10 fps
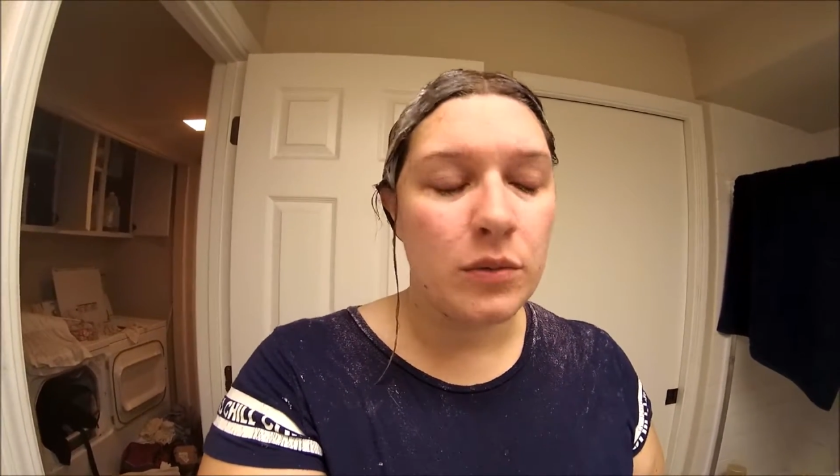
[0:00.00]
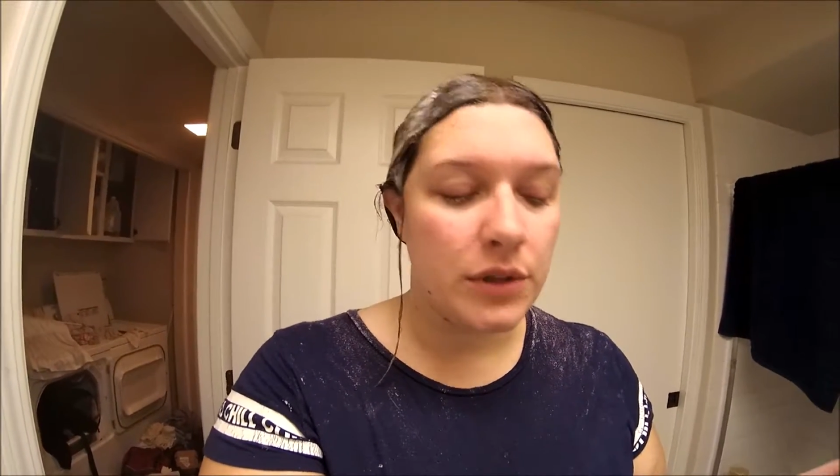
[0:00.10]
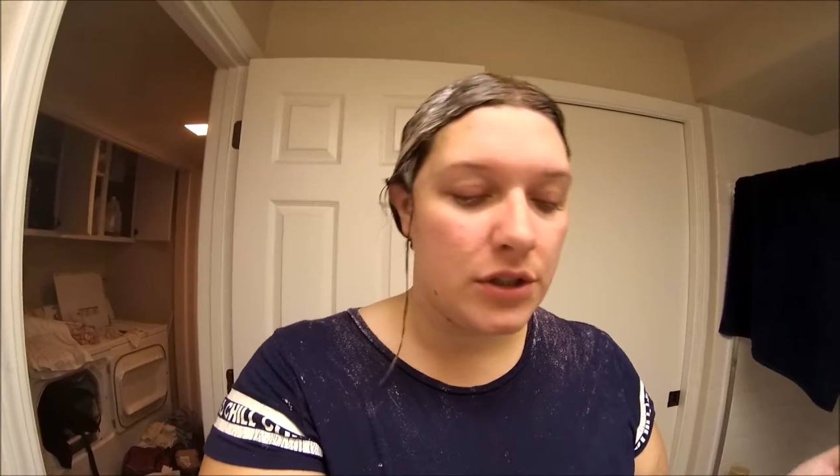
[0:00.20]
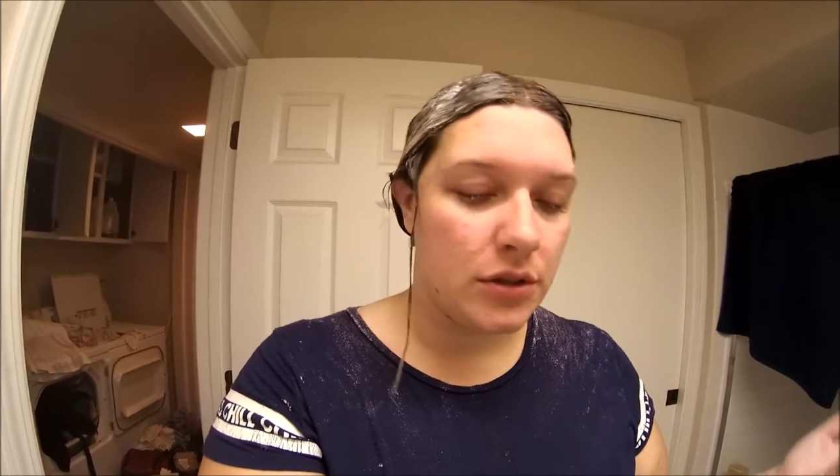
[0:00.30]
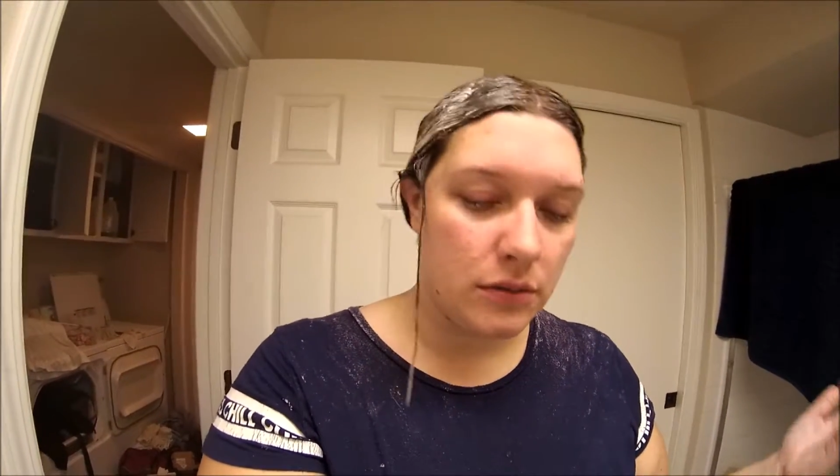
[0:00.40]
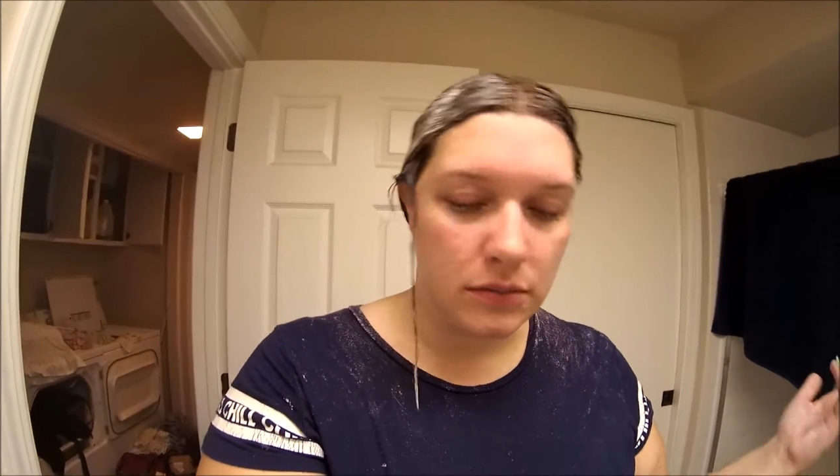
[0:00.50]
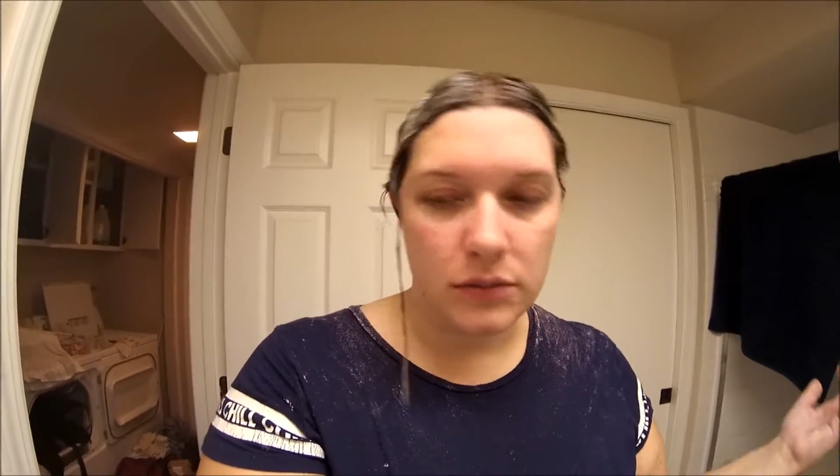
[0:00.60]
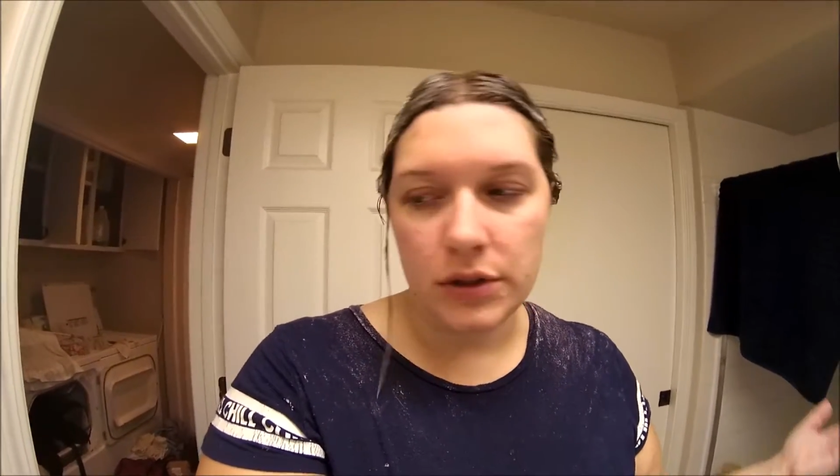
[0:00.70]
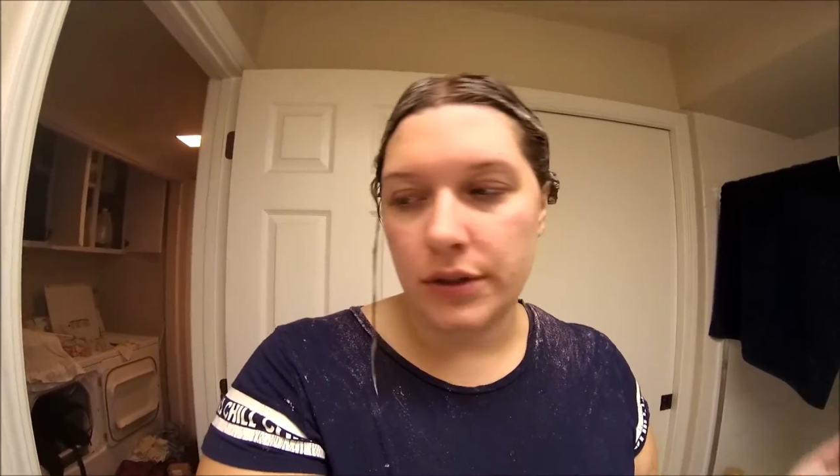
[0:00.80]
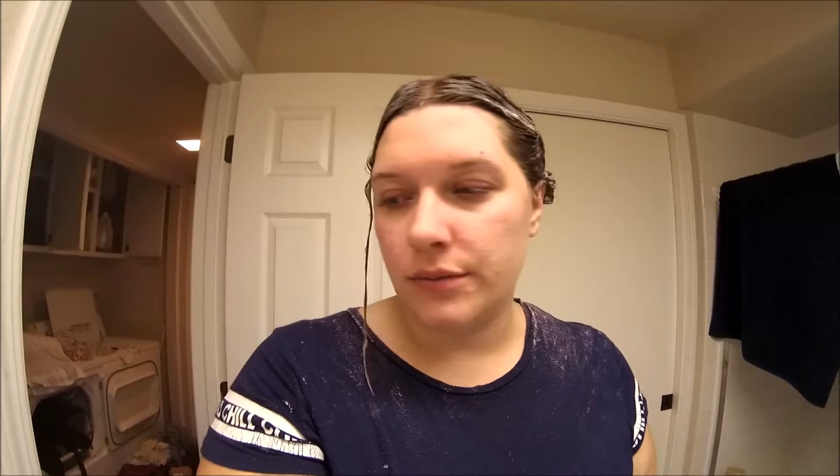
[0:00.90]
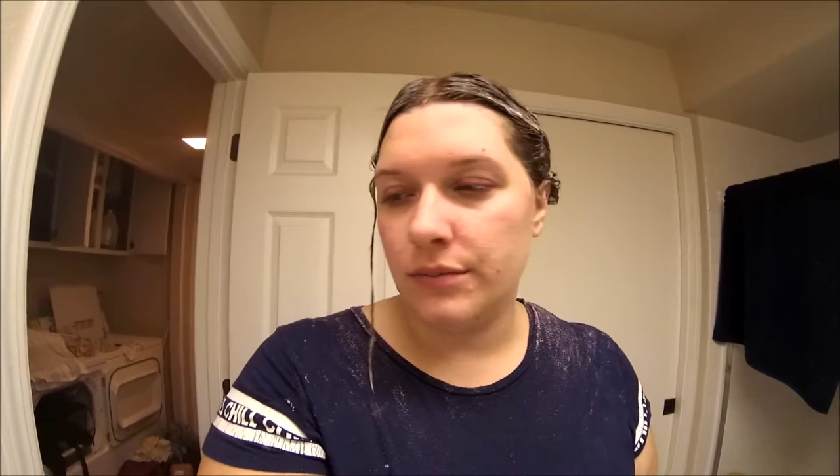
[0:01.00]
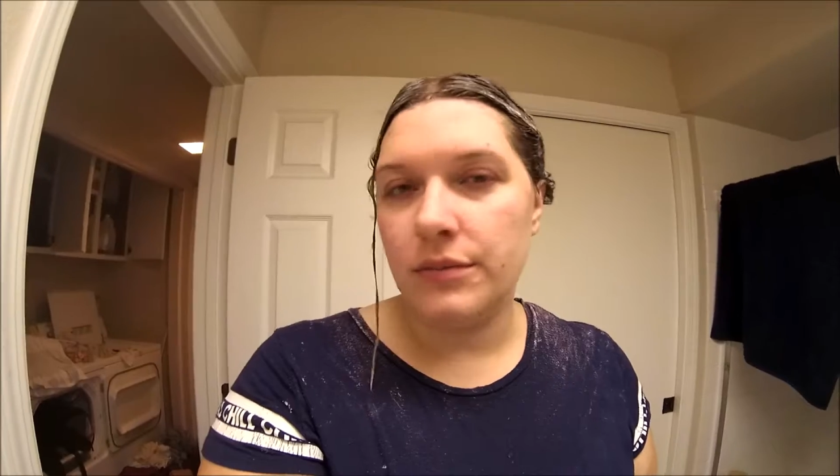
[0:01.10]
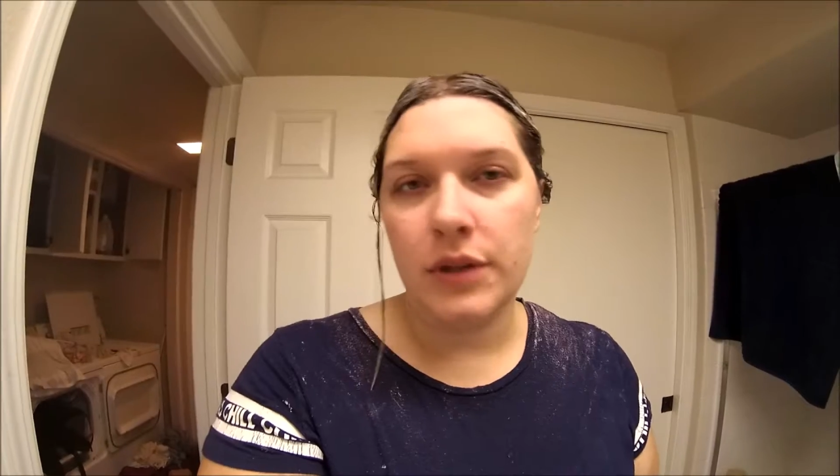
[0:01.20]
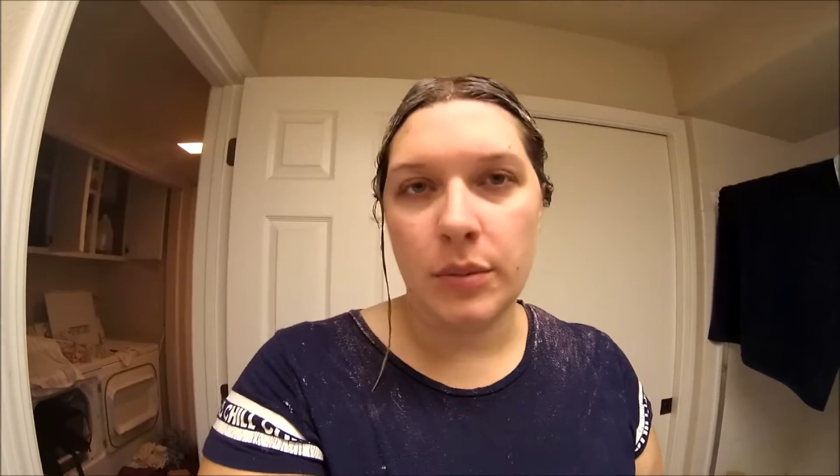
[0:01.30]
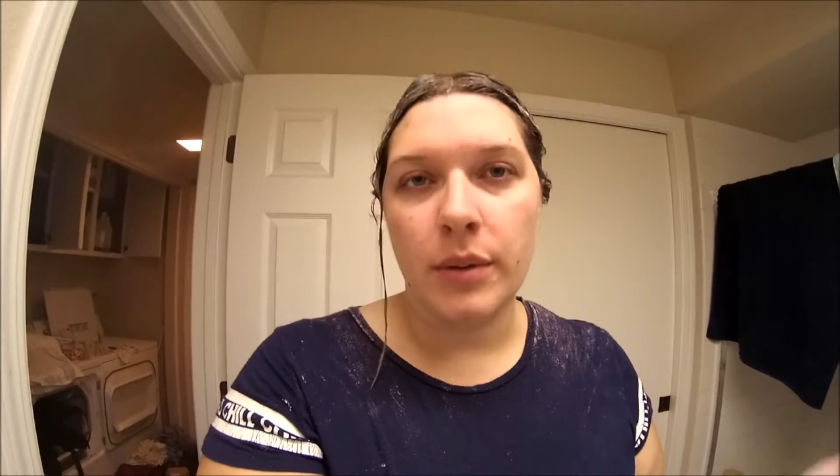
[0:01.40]
which, you know,
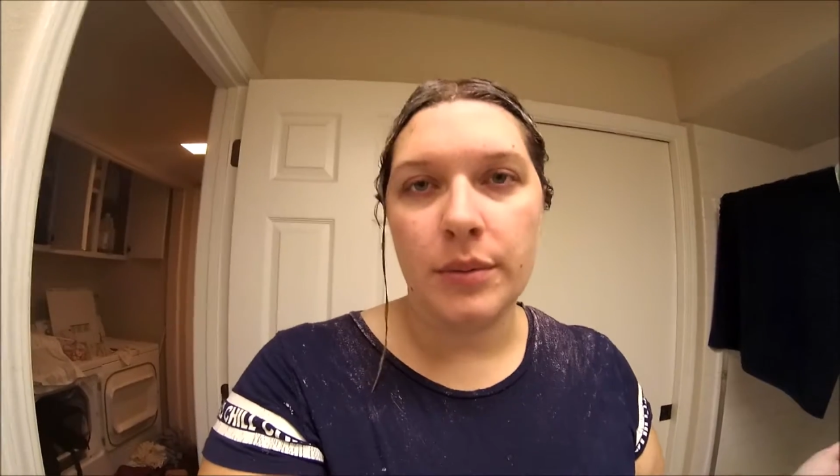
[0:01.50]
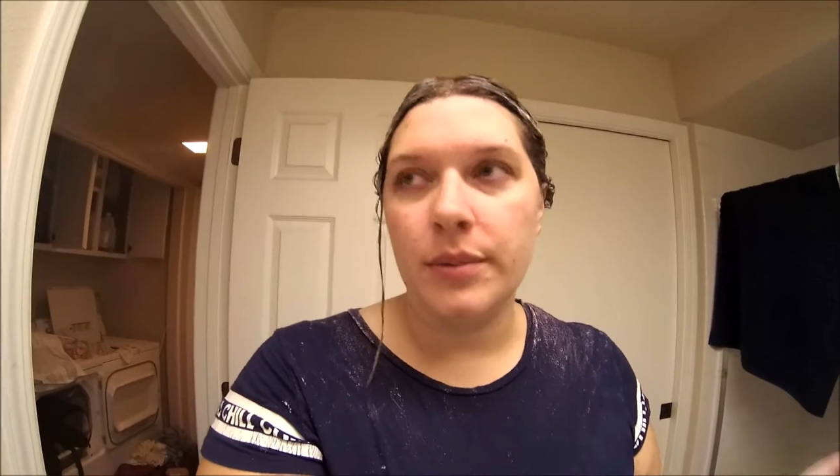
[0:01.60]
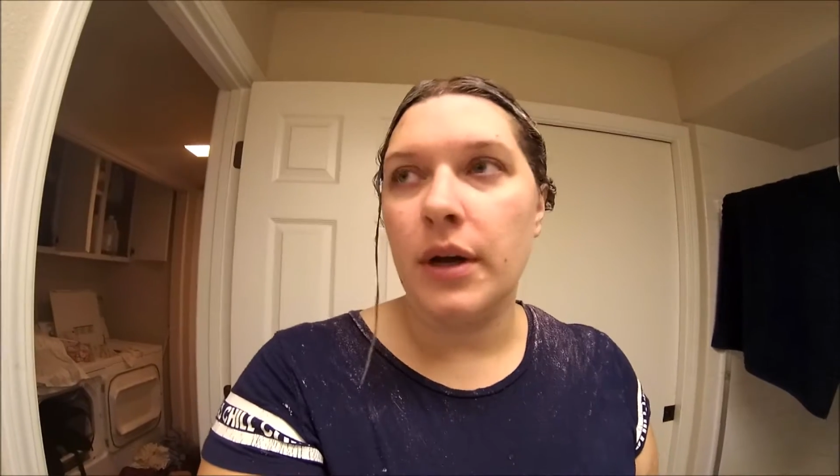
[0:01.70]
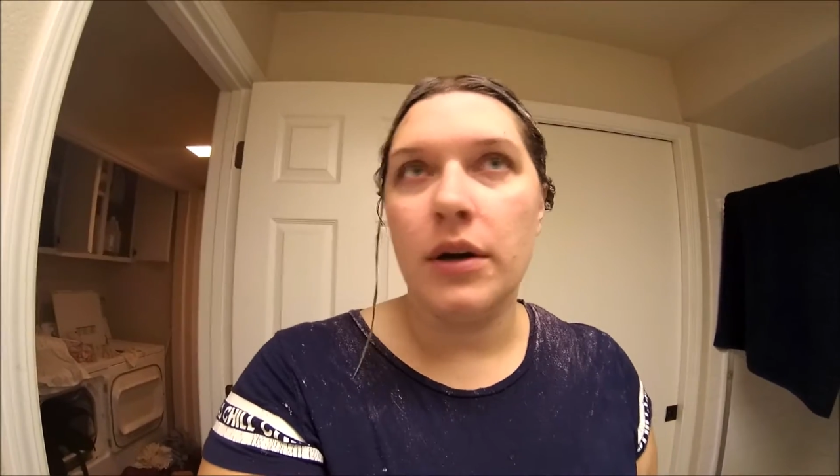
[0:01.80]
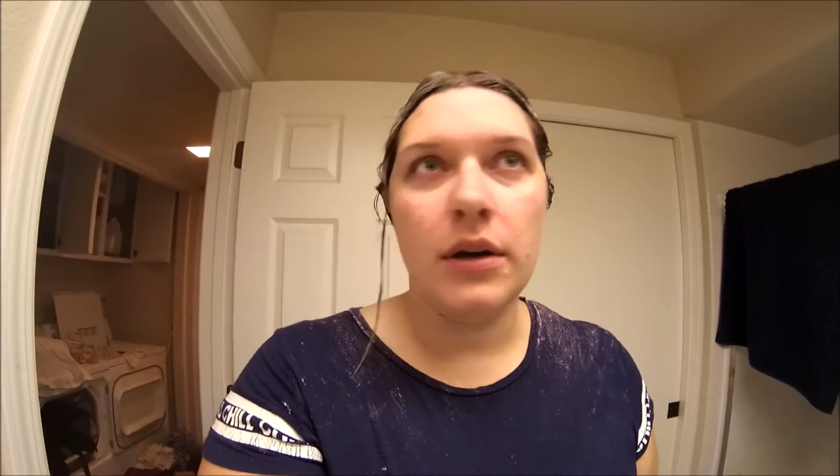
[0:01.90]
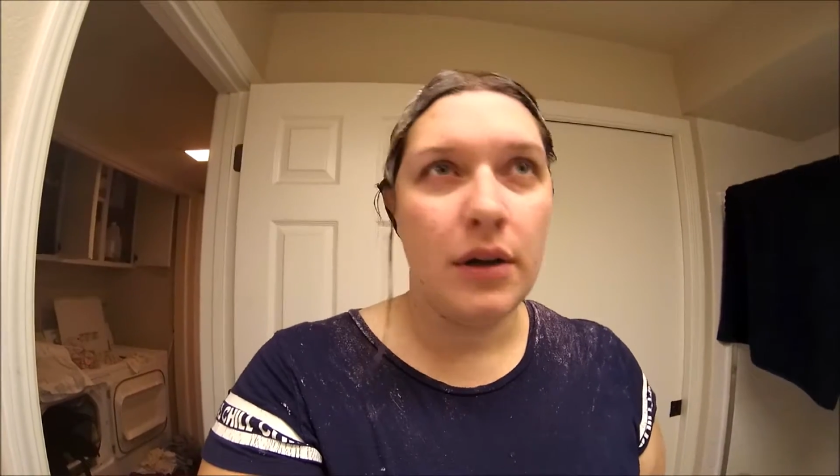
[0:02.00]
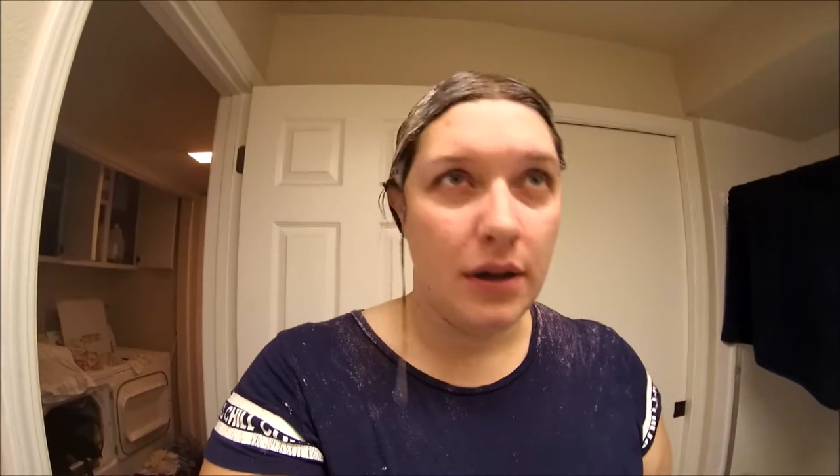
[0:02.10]
they probably are.